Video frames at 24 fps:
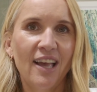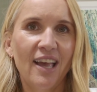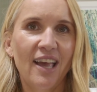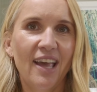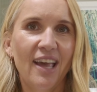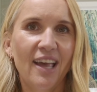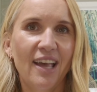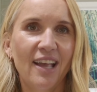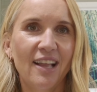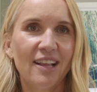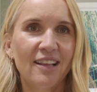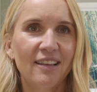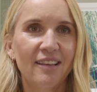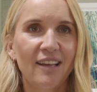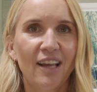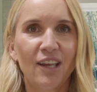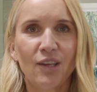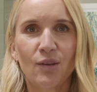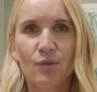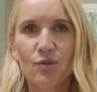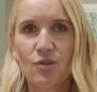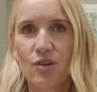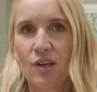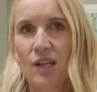and I
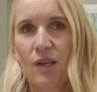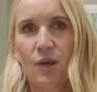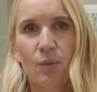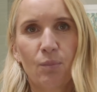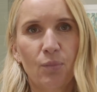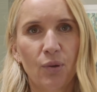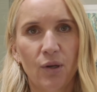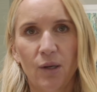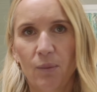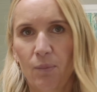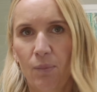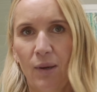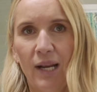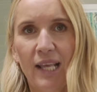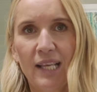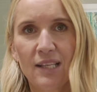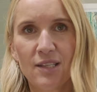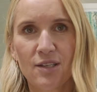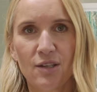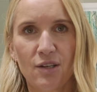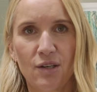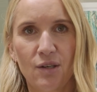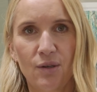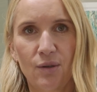usually put a
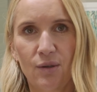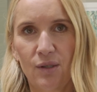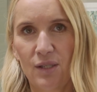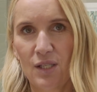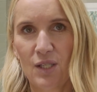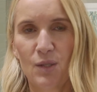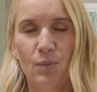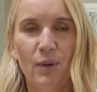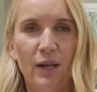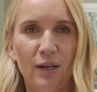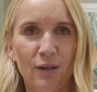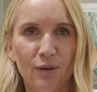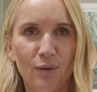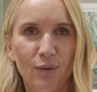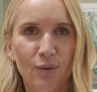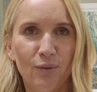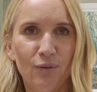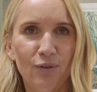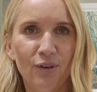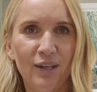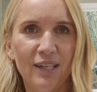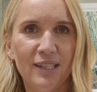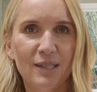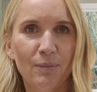blazer or a sweater
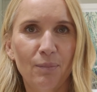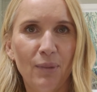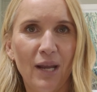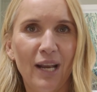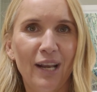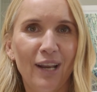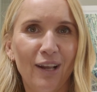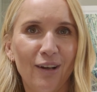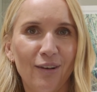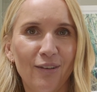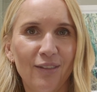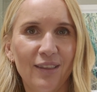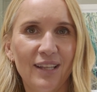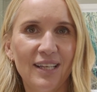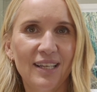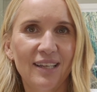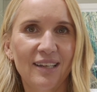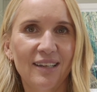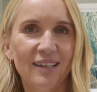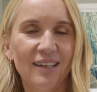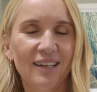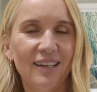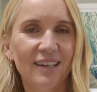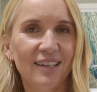over it depending on
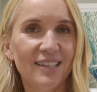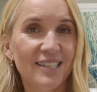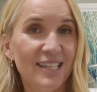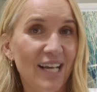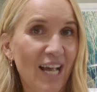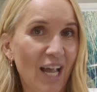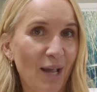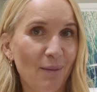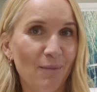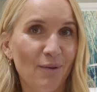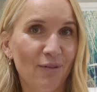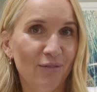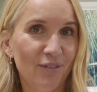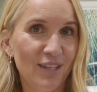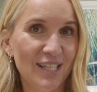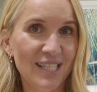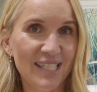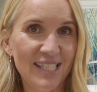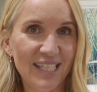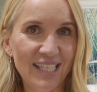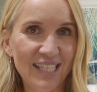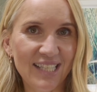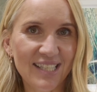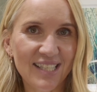the time of the
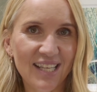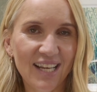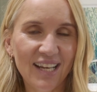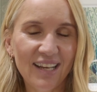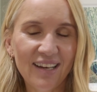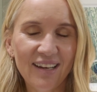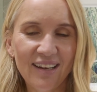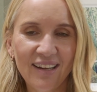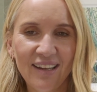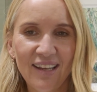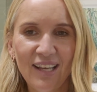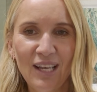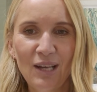season.